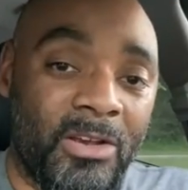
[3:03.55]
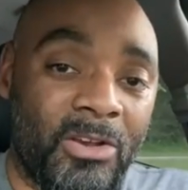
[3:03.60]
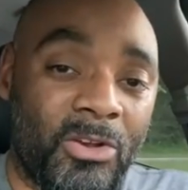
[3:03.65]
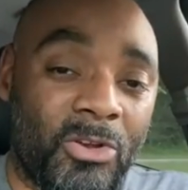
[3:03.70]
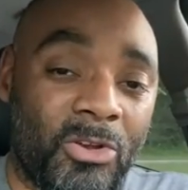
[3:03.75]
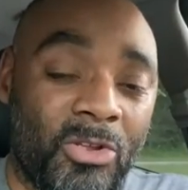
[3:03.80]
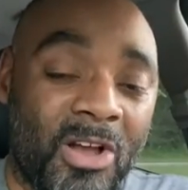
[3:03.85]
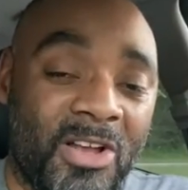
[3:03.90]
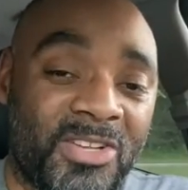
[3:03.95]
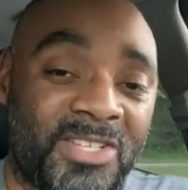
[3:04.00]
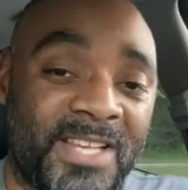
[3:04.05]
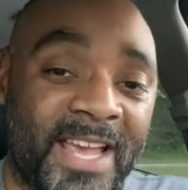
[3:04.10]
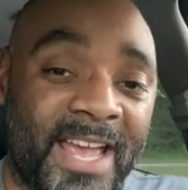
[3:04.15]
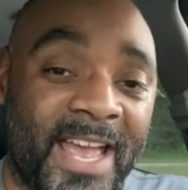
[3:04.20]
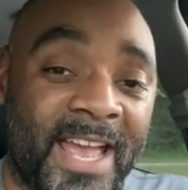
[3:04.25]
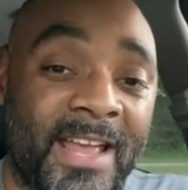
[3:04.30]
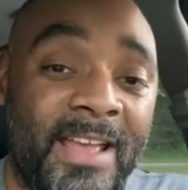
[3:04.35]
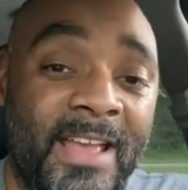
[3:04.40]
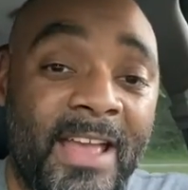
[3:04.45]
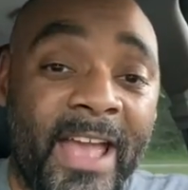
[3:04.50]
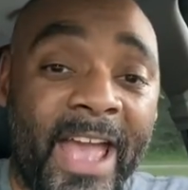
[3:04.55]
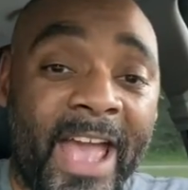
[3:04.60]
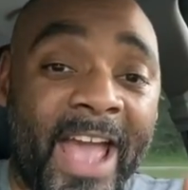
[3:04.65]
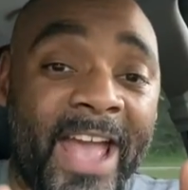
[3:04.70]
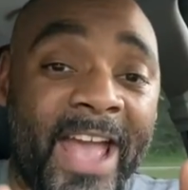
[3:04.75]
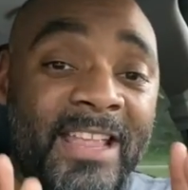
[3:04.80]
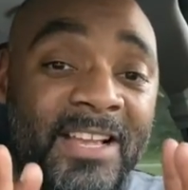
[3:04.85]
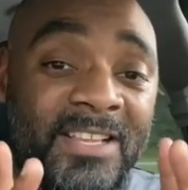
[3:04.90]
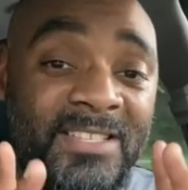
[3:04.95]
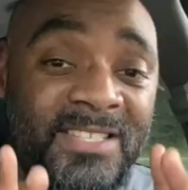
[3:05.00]
You know what I'm saying?
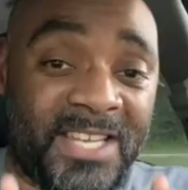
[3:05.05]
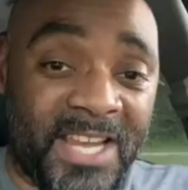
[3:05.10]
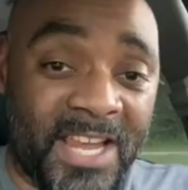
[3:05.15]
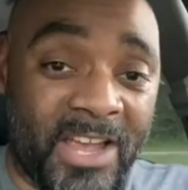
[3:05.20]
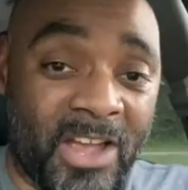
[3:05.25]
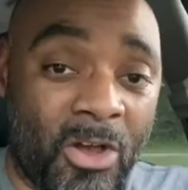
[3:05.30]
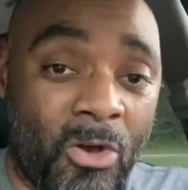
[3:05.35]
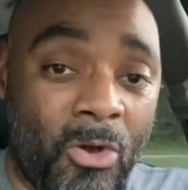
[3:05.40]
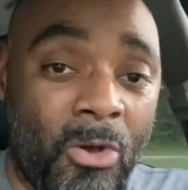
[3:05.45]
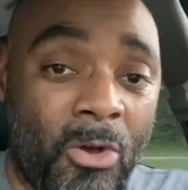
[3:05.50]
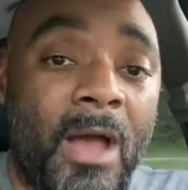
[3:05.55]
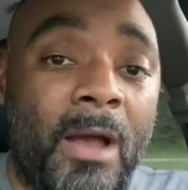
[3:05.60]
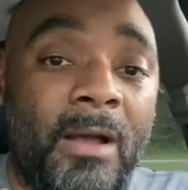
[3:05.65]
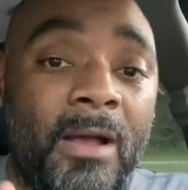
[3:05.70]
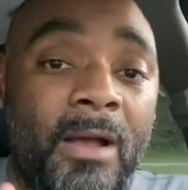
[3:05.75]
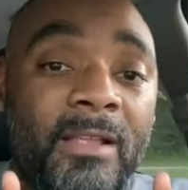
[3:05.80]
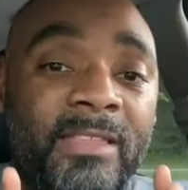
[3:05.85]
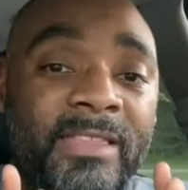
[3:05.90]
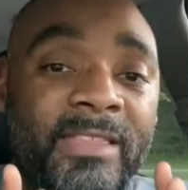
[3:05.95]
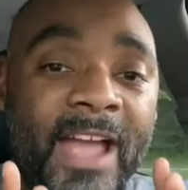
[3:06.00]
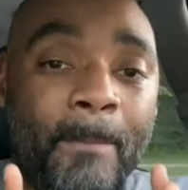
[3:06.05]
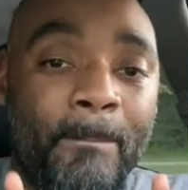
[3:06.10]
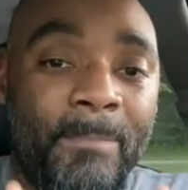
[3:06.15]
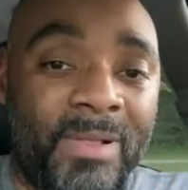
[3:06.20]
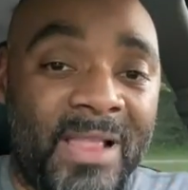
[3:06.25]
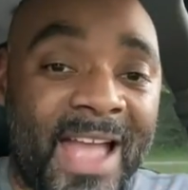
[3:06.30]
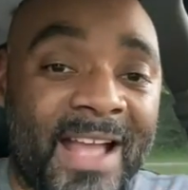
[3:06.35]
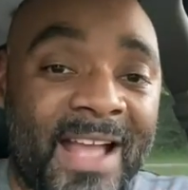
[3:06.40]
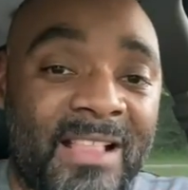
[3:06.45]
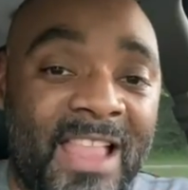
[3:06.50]
And until that
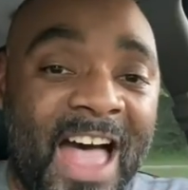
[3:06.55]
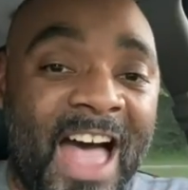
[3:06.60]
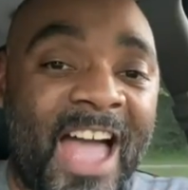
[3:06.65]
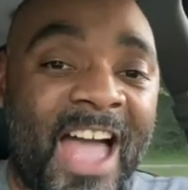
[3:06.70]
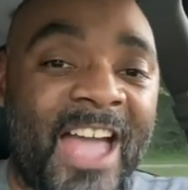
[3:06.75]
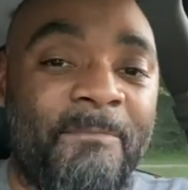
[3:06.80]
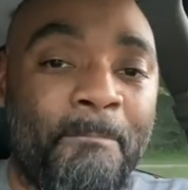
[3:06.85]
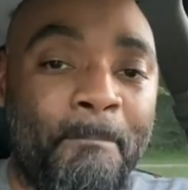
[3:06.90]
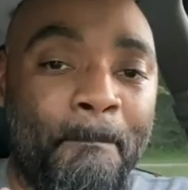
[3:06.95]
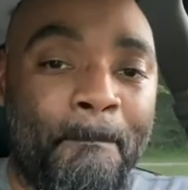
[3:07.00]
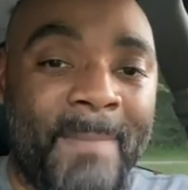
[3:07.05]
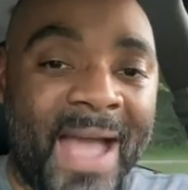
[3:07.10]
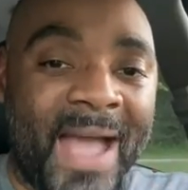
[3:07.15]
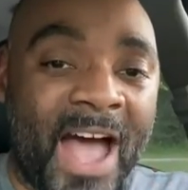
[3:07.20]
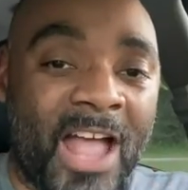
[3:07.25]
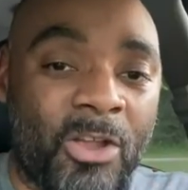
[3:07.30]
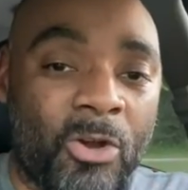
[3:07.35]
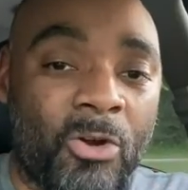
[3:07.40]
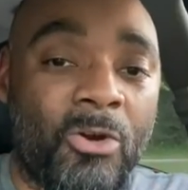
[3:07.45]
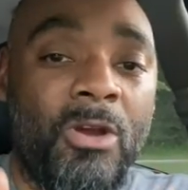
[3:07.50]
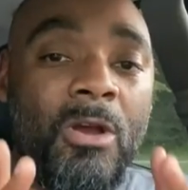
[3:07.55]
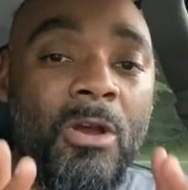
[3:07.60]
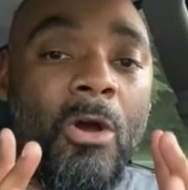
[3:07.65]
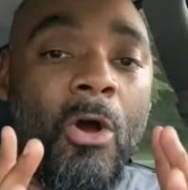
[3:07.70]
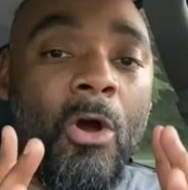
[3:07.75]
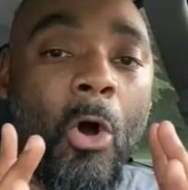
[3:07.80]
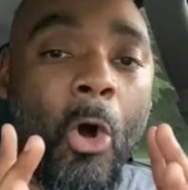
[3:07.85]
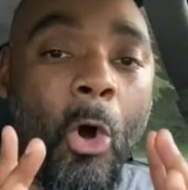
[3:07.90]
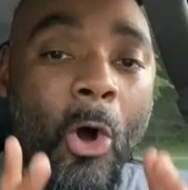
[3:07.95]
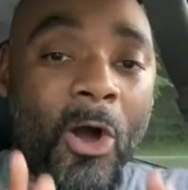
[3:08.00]
Black Lives Matter
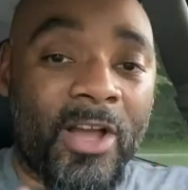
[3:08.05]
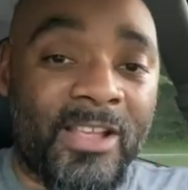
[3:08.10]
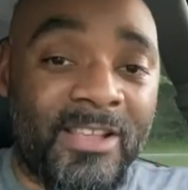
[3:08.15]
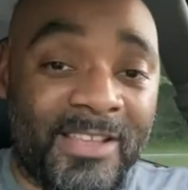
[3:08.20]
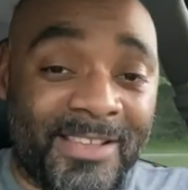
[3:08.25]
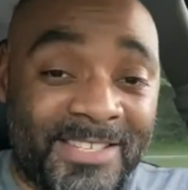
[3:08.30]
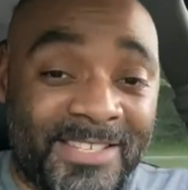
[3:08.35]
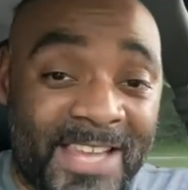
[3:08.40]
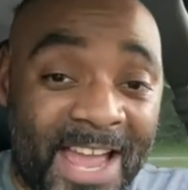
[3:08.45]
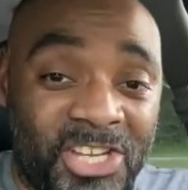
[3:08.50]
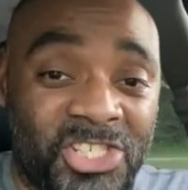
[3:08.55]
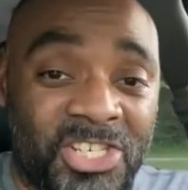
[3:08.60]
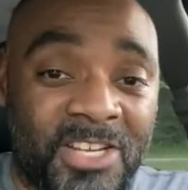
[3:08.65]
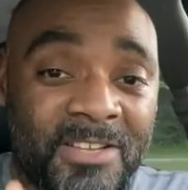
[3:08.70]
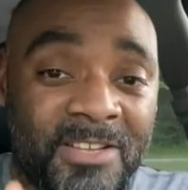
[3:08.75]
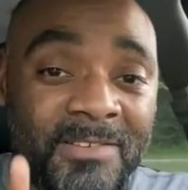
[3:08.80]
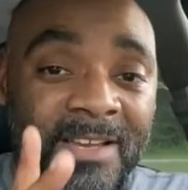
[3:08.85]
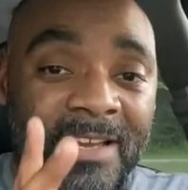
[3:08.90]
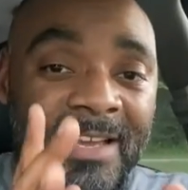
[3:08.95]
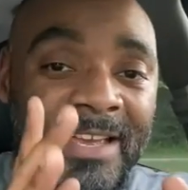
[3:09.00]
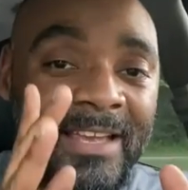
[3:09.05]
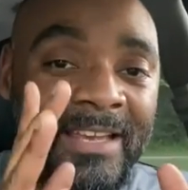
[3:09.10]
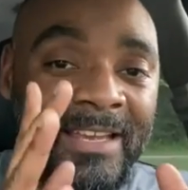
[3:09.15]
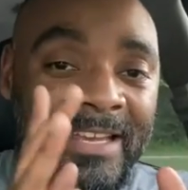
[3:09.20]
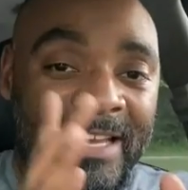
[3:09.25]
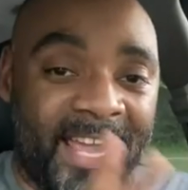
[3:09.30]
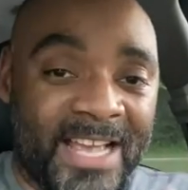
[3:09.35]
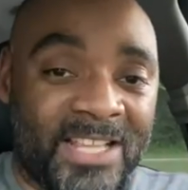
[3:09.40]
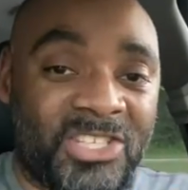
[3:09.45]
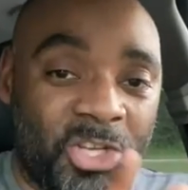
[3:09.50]
organization
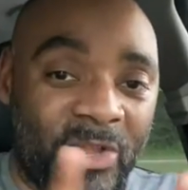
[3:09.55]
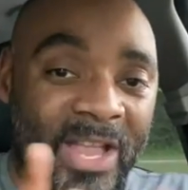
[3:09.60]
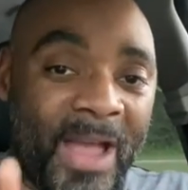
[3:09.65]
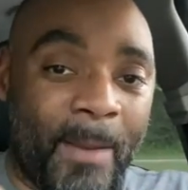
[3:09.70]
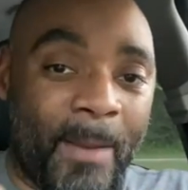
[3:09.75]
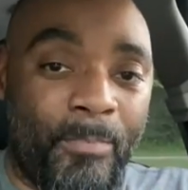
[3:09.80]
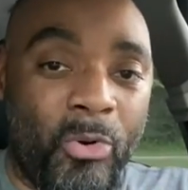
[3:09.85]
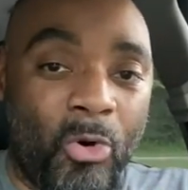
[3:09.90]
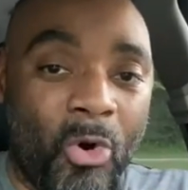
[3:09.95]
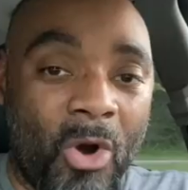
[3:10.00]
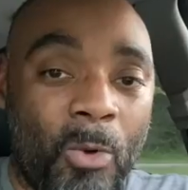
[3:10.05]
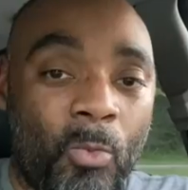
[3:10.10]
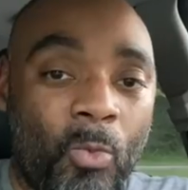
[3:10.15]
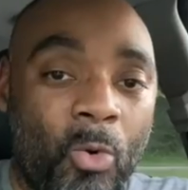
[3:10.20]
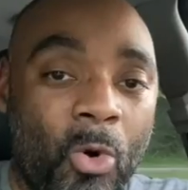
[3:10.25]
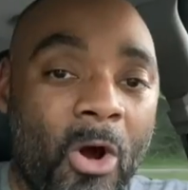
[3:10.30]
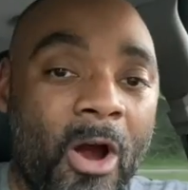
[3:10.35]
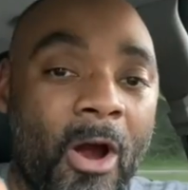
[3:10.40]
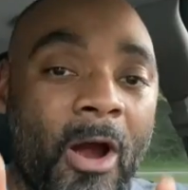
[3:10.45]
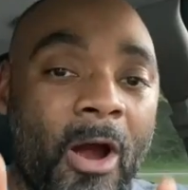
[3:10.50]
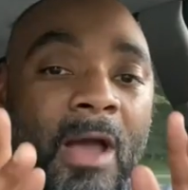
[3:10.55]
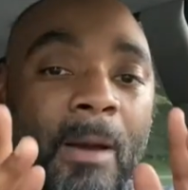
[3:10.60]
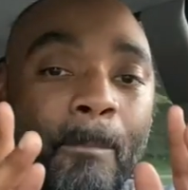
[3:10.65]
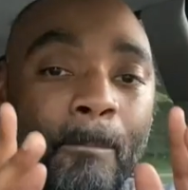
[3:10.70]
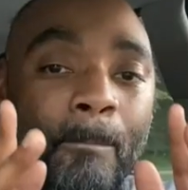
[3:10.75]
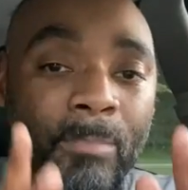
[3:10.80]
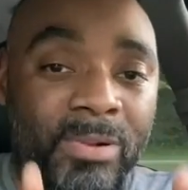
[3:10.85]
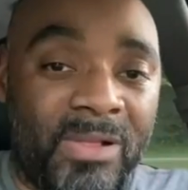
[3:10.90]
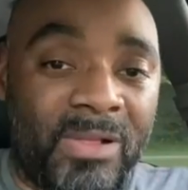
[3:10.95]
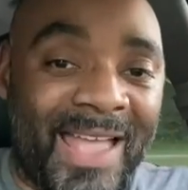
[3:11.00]
get to that point where
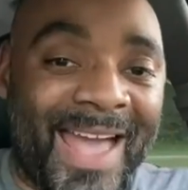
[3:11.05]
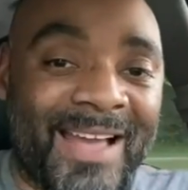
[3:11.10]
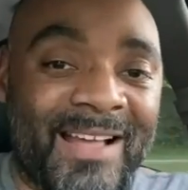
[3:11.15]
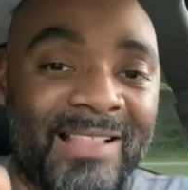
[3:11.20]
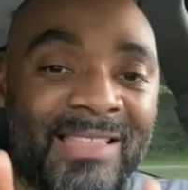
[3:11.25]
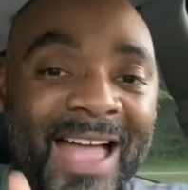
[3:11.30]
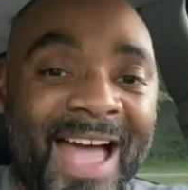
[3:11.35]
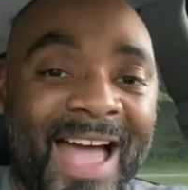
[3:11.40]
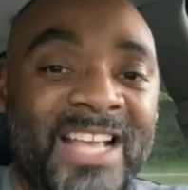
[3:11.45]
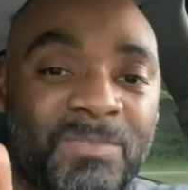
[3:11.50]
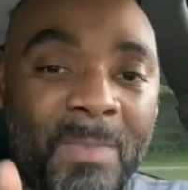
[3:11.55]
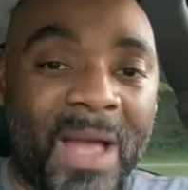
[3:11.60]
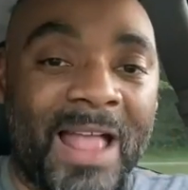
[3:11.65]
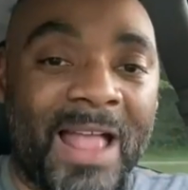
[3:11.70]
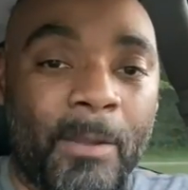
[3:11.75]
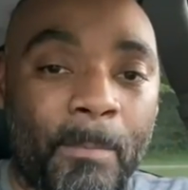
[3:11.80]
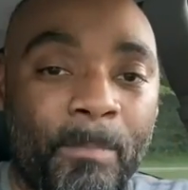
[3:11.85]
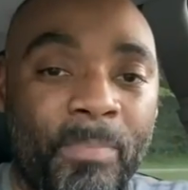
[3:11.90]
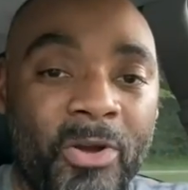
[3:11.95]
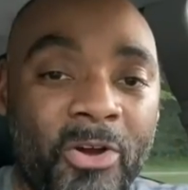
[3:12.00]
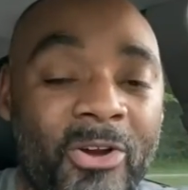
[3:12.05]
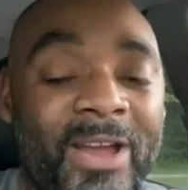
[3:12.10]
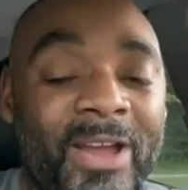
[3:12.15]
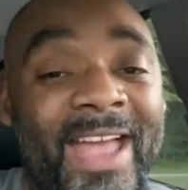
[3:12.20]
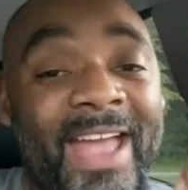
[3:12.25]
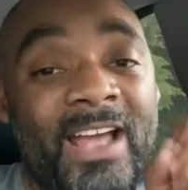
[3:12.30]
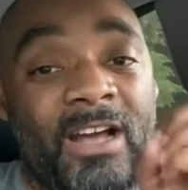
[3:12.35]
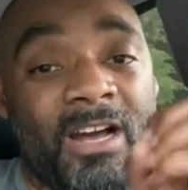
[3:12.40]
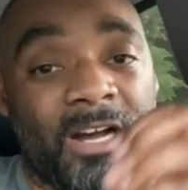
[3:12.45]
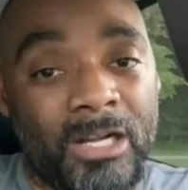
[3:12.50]
Black Lives Matter, period,
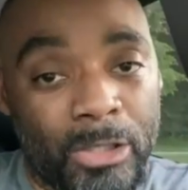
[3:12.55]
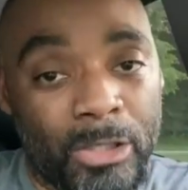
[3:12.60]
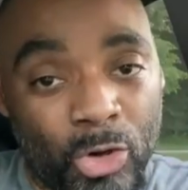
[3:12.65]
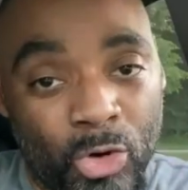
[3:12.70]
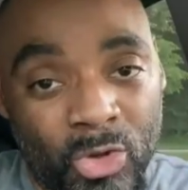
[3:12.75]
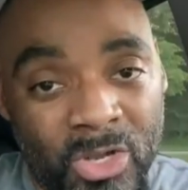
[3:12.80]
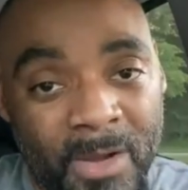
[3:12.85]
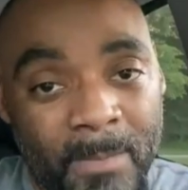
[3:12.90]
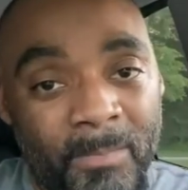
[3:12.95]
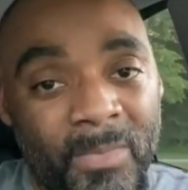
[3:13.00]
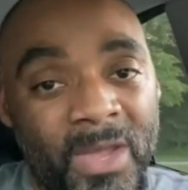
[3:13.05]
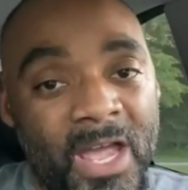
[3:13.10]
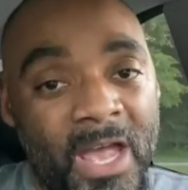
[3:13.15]
including